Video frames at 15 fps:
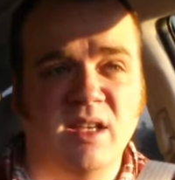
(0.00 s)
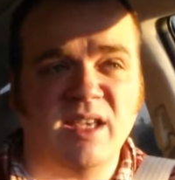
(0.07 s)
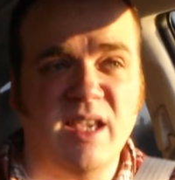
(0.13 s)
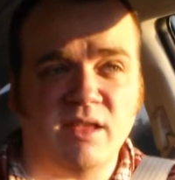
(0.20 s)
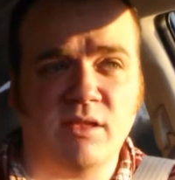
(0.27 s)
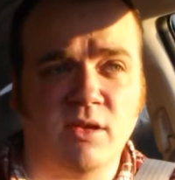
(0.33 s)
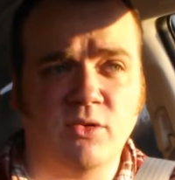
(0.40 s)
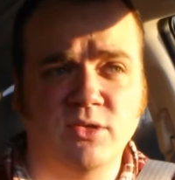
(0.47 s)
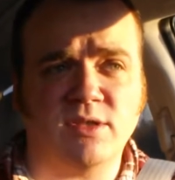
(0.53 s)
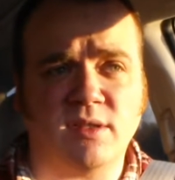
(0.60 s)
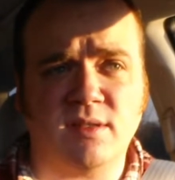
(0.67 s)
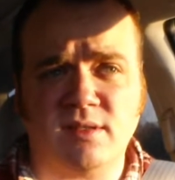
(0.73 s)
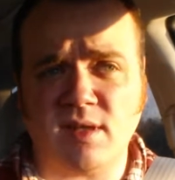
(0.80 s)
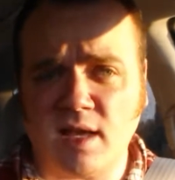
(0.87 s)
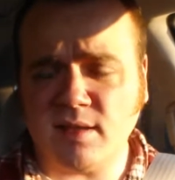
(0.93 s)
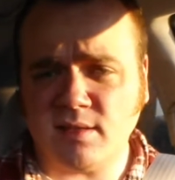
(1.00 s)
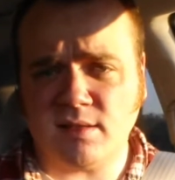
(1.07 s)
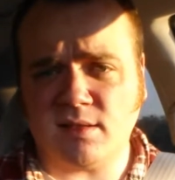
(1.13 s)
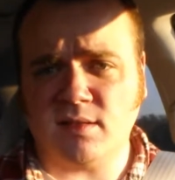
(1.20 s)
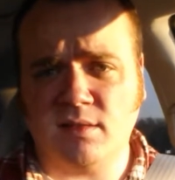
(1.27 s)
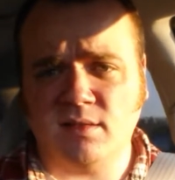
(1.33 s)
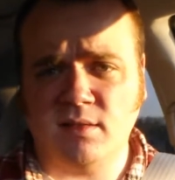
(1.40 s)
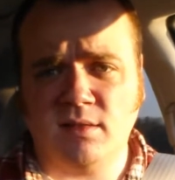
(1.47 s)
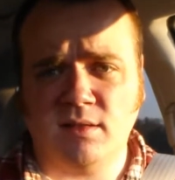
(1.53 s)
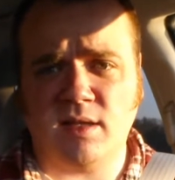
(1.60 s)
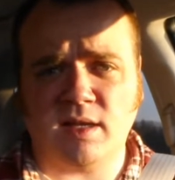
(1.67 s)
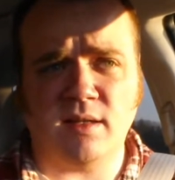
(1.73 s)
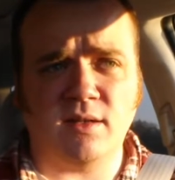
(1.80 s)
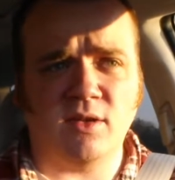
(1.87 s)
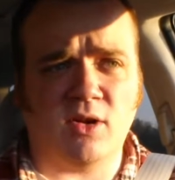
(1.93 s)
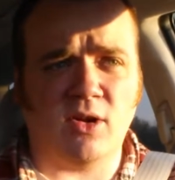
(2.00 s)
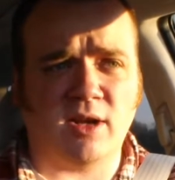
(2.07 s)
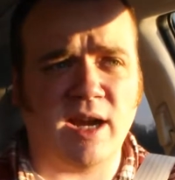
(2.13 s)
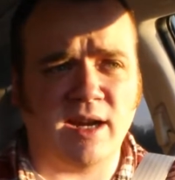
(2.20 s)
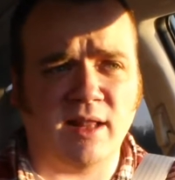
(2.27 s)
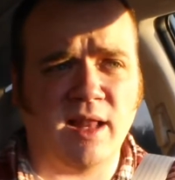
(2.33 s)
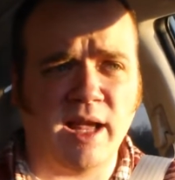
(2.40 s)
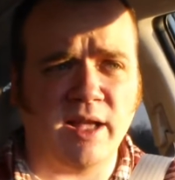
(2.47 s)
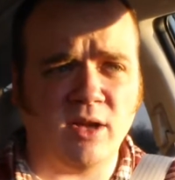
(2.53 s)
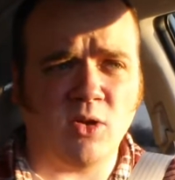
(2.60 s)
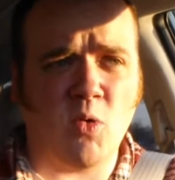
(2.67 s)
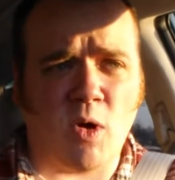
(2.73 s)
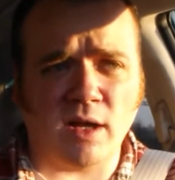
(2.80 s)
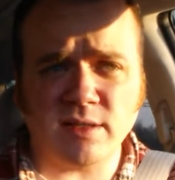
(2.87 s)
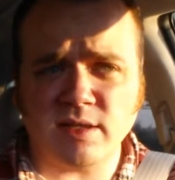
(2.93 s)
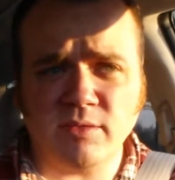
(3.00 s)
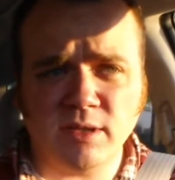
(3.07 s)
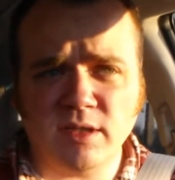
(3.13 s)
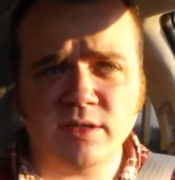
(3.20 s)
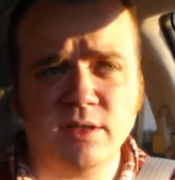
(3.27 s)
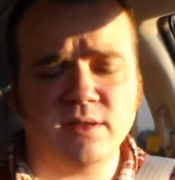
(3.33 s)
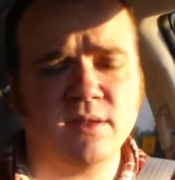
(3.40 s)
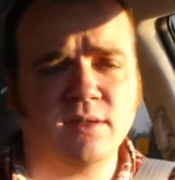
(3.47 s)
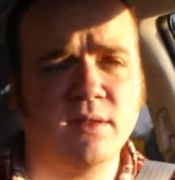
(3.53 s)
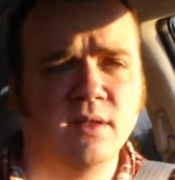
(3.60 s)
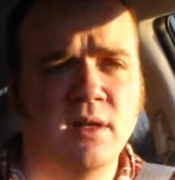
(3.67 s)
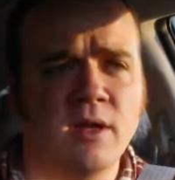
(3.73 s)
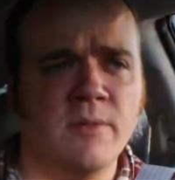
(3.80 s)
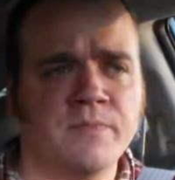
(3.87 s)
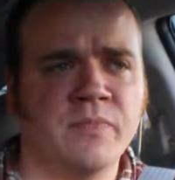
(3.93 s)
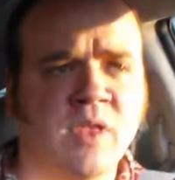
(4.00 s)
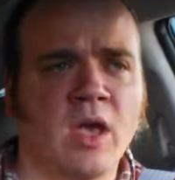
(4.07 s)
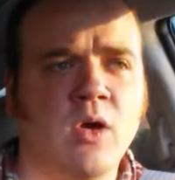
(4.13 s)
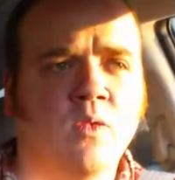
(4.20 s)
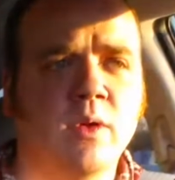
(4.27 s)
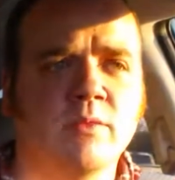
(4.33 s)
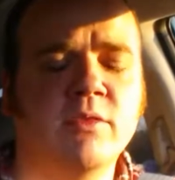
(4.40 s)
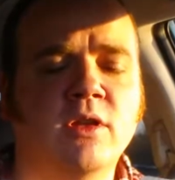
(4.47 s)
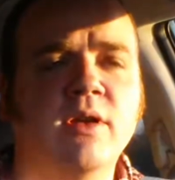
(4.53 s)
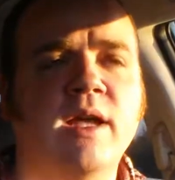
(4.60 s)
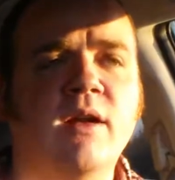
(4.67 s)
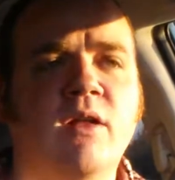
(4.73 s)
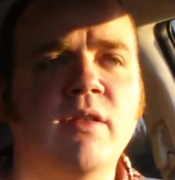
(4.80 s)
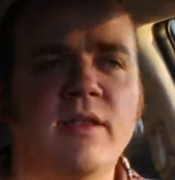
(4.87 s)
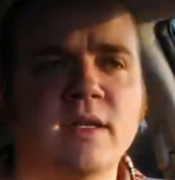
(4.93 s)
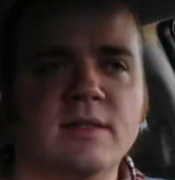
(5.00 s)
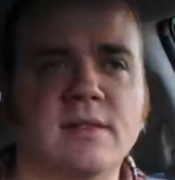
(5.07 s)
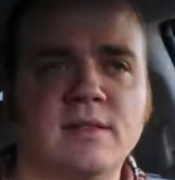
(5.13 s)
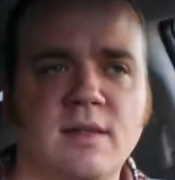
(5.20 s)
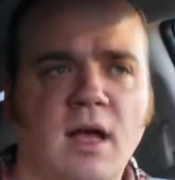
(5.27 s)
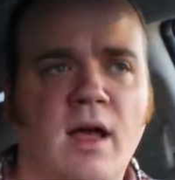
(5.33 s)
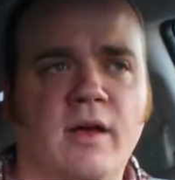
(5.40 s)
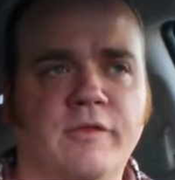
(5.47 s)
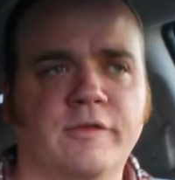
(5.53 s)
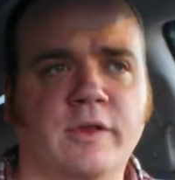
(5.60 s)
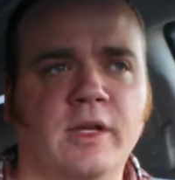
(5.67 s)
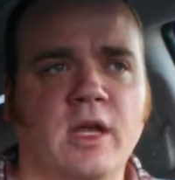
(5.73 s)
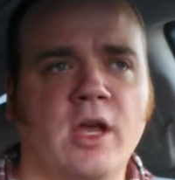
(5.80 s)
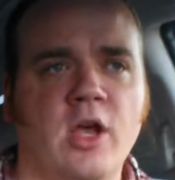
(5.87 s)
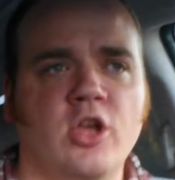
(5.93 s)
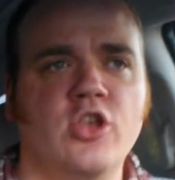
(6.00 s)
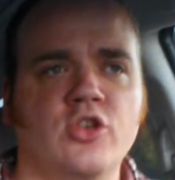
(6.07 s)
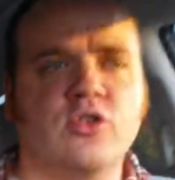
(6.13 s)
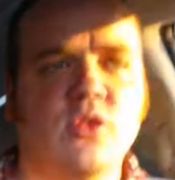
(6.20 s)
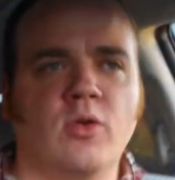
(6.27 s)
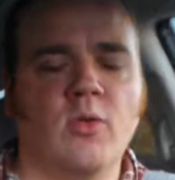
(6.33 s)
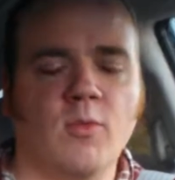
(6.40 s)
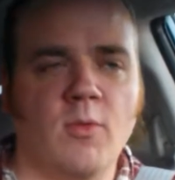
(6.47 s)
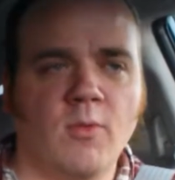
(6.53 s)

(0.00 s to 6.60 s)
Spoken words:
ethos sets that are kind of like quasi-religious. When we look at all of this stuff, you